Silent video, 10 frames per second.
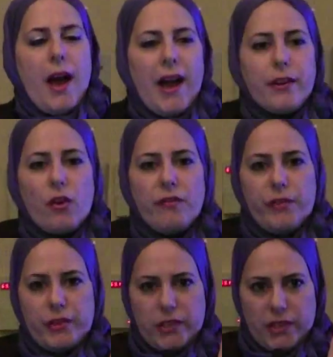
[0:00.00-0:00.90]
I
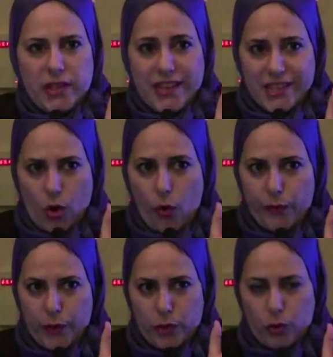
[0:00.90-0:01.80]
converted this
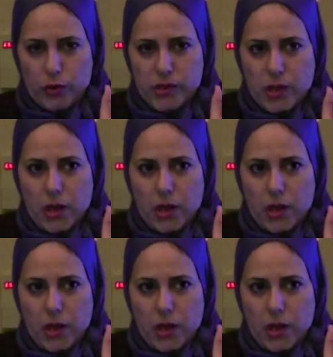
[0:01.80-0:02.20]
overdose